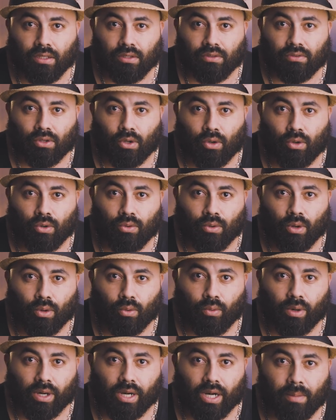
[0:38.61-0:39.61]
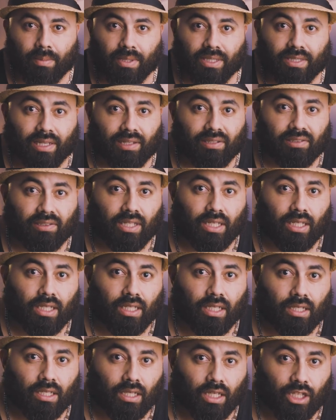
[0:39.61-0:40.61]
So we're gonna be
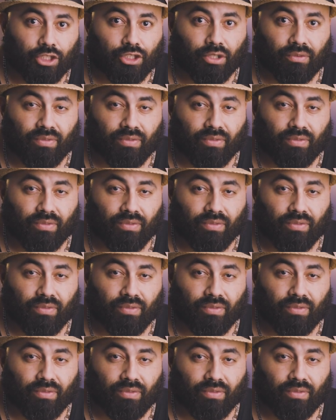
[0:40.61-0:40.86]
testing each